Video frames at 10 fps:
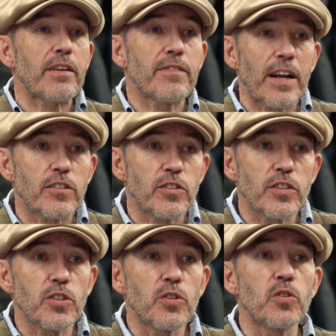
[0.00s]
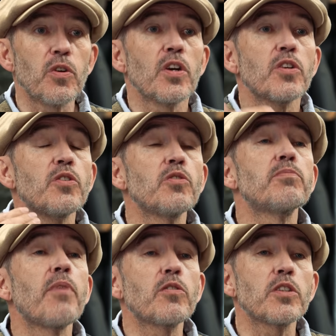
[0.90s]
manufacturers who
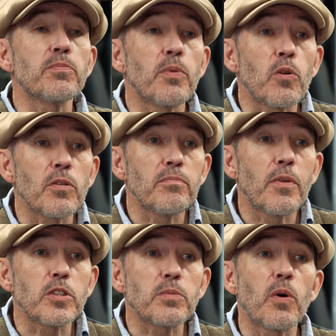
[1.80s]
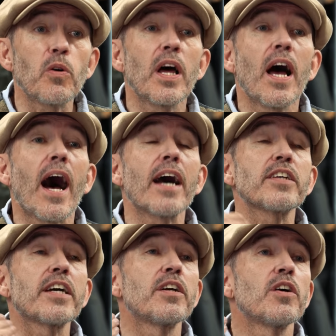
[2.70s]
use motorsport
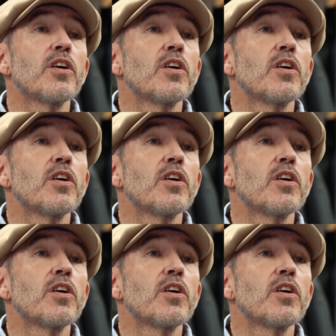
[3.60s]
as a